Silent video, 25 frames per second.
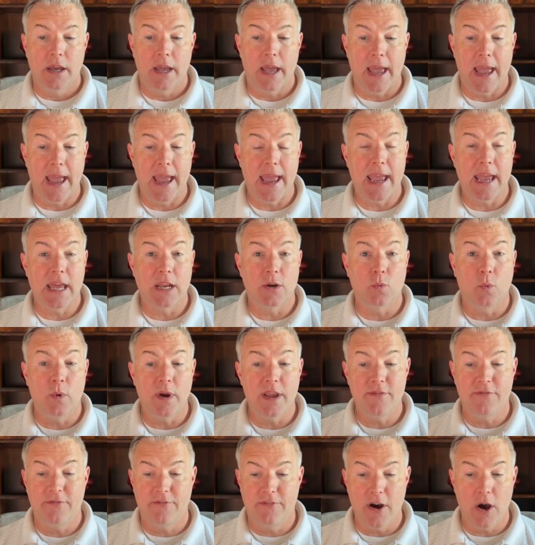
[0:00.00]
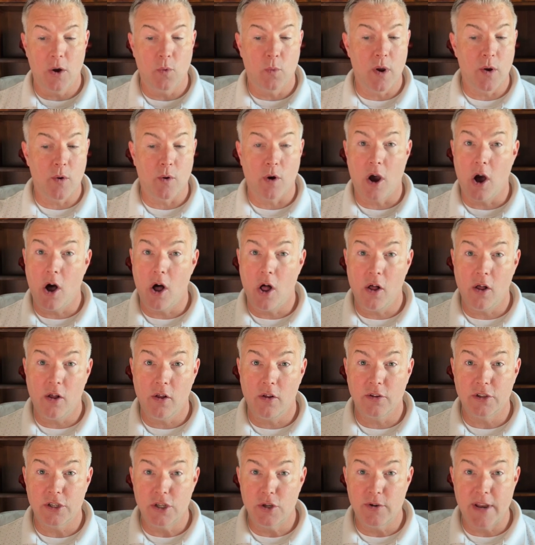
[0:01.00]
and we were
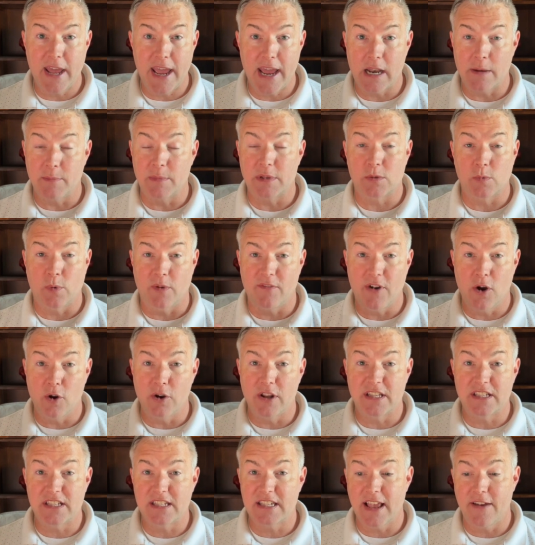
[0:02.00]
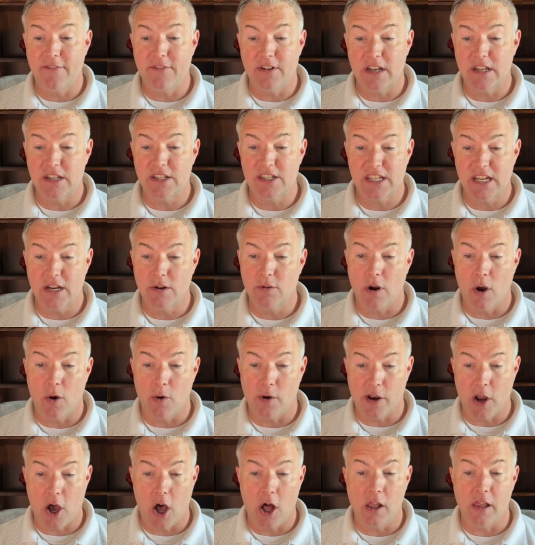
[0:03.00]
all unanimous. We voted 7-0
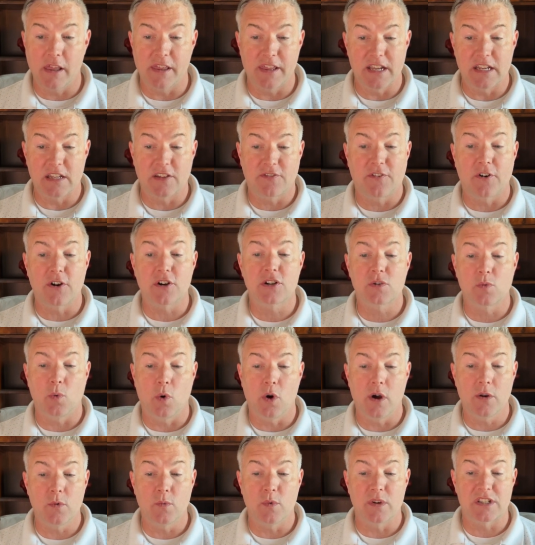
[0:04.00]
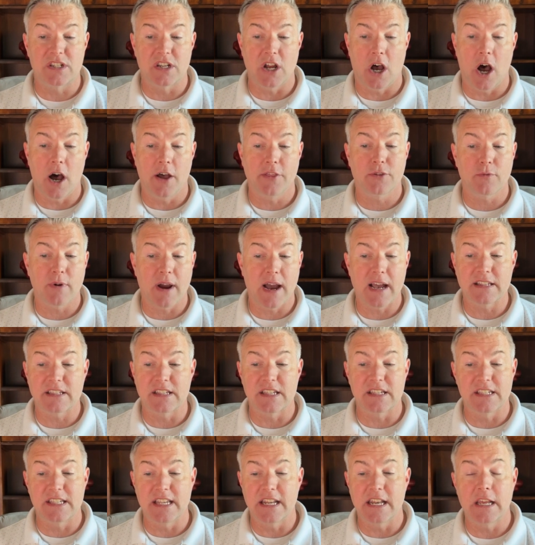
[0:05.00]
on all of these. First one was to authorize
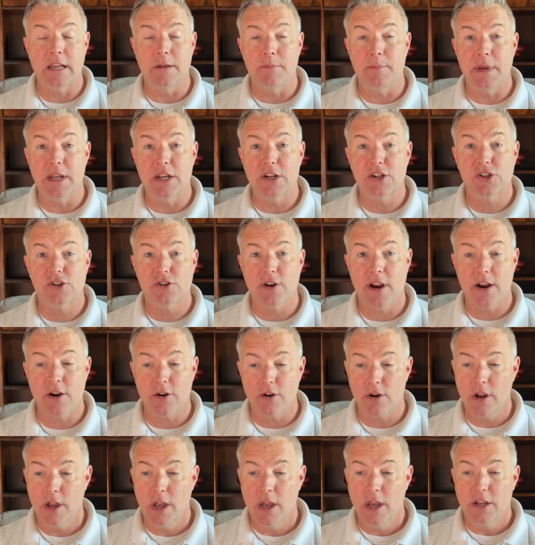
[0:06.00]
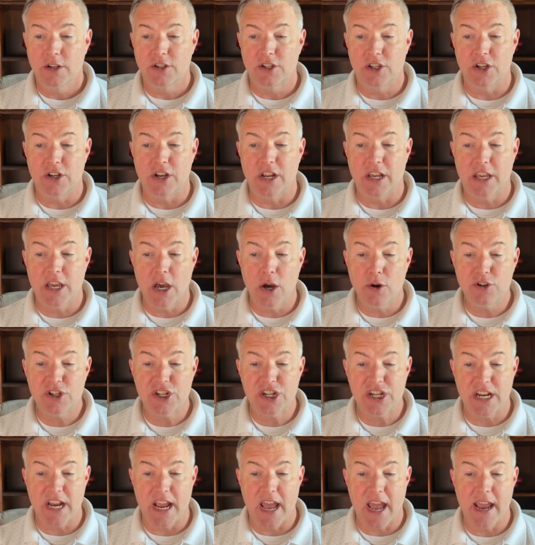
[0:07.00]
the city administrator to
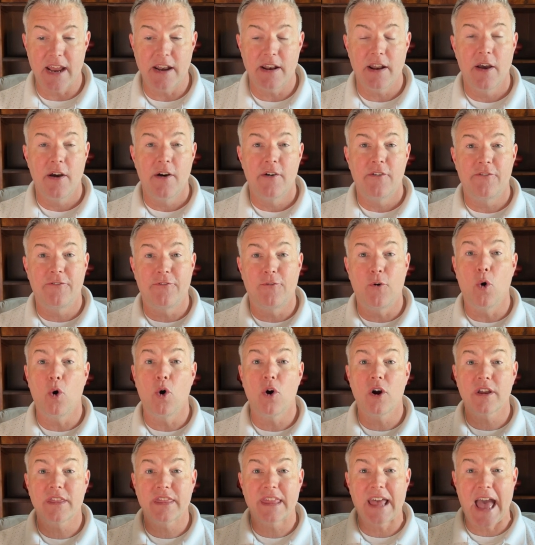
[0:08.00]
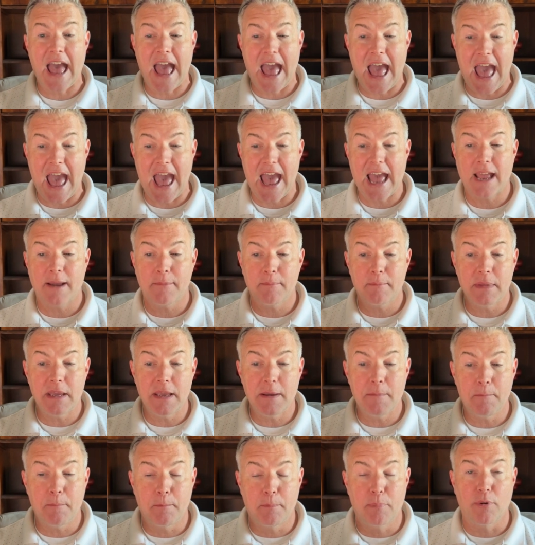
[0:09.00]
negotiate for the
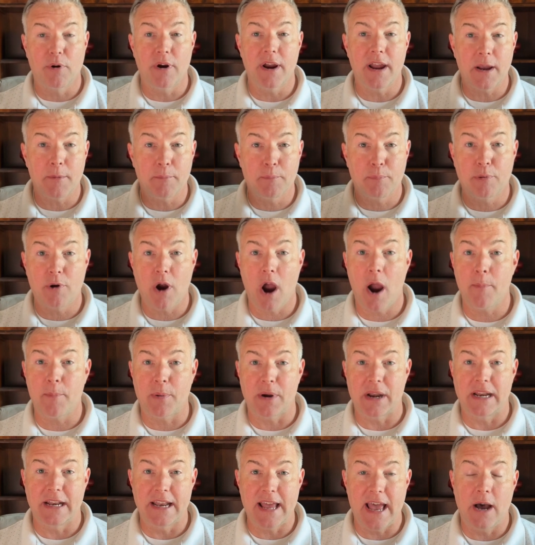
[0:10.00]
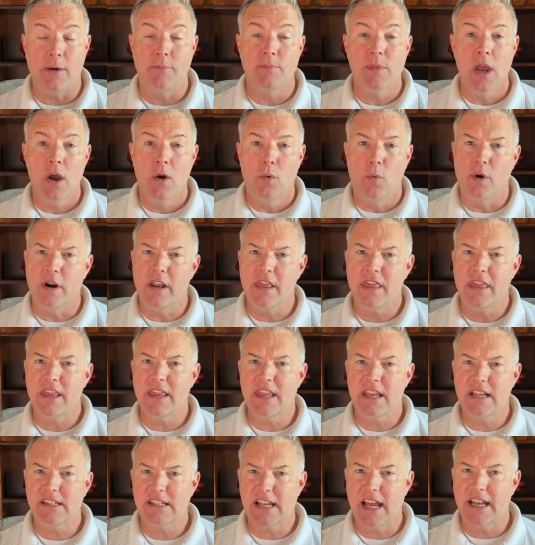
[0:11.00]
ACME brick property. Now, one of the
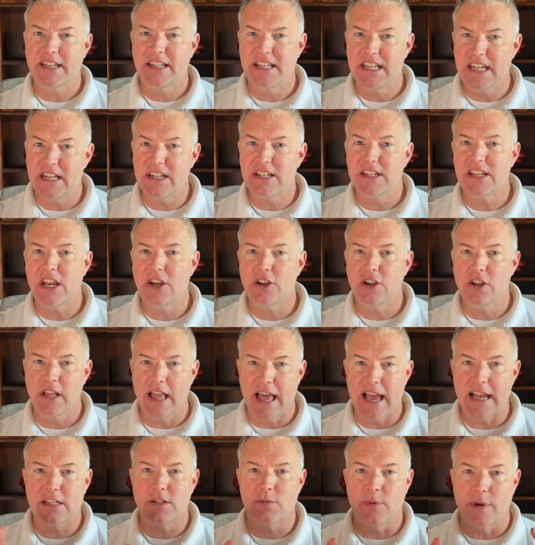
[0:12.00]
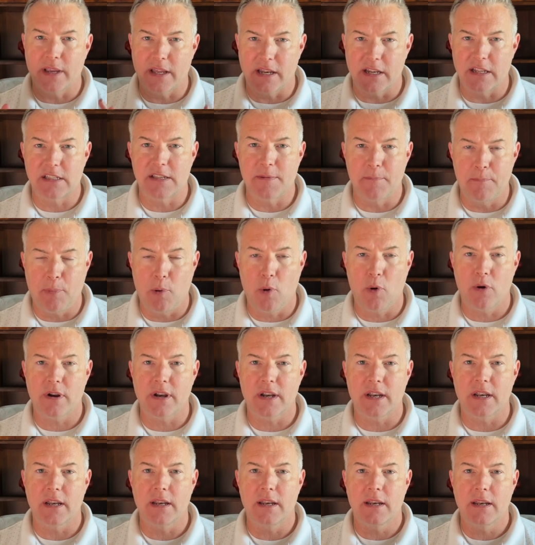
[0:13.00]
things I didn't tell you last week, and it's
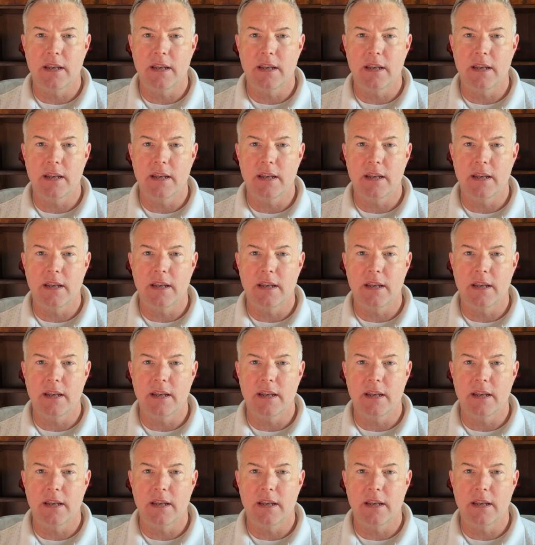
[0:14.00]
important